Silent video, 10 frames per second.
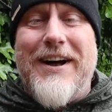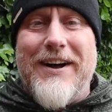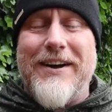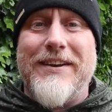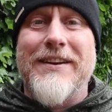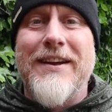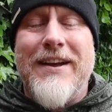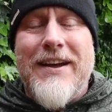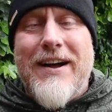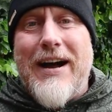Hi,
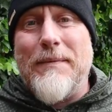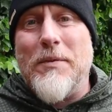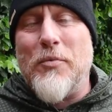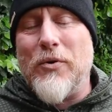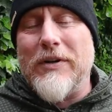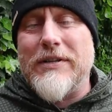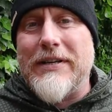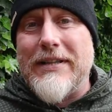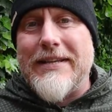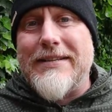I'm the
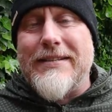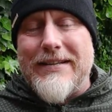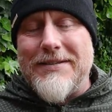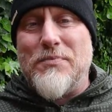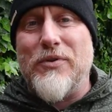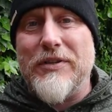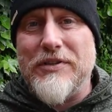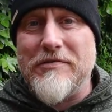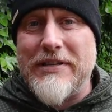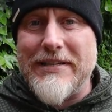Moorlander and this is
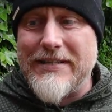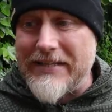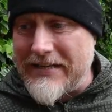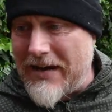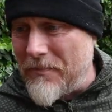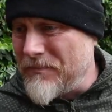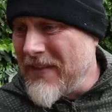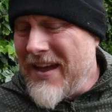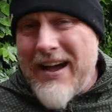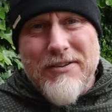Moorlander EDC. Now,
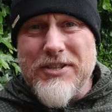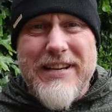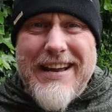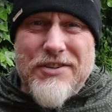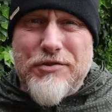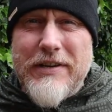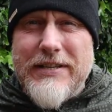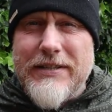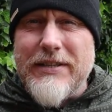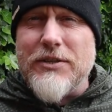I'm just going to get
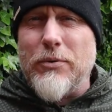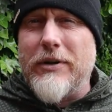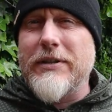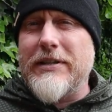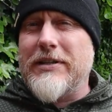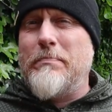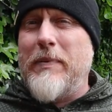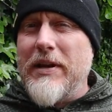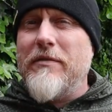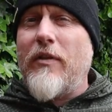straight into this one because it's a
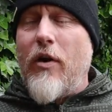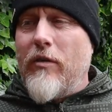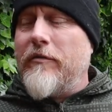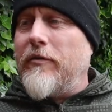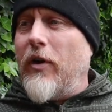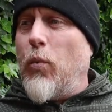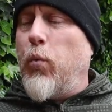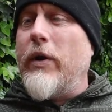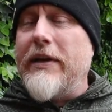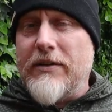bit of a
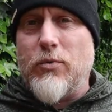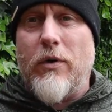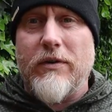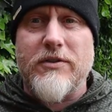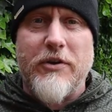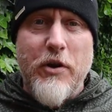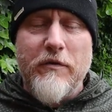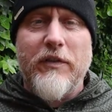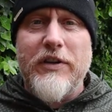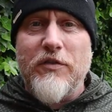weird one. So
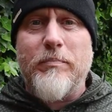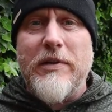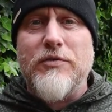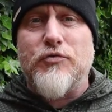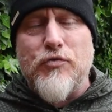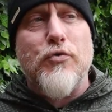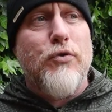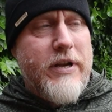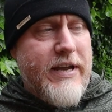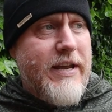hopefully you've been
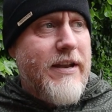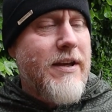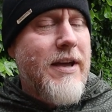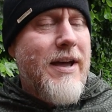drawn in